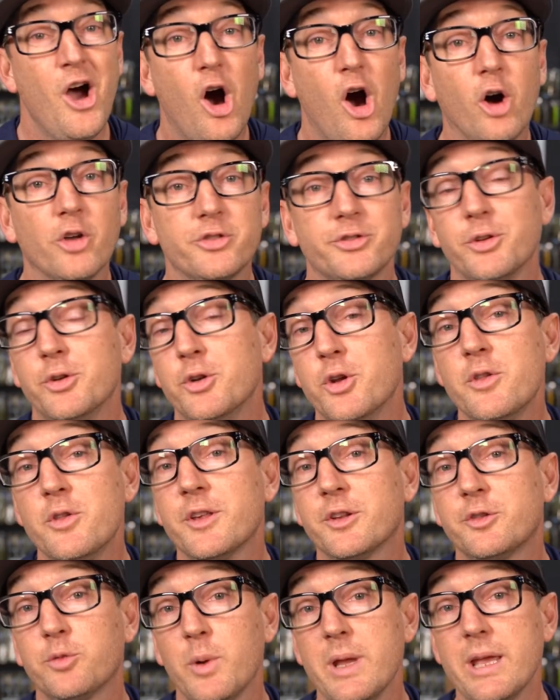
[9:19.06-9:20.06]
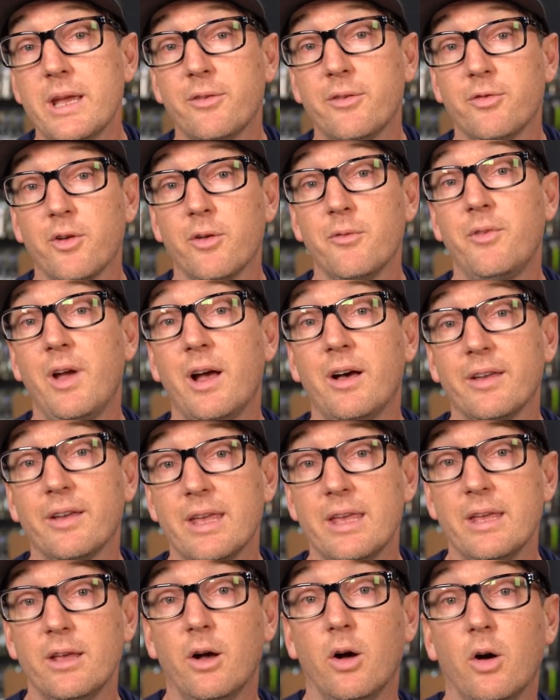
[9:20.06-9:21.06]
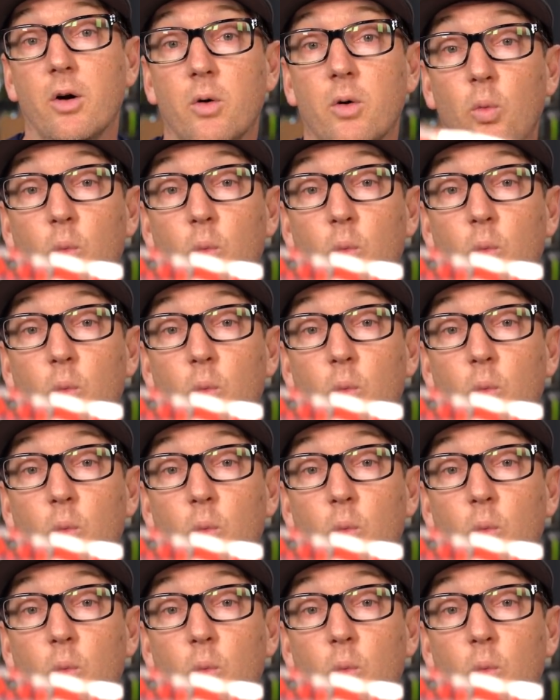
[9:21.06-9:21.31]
Also, new this week from Valley Hill,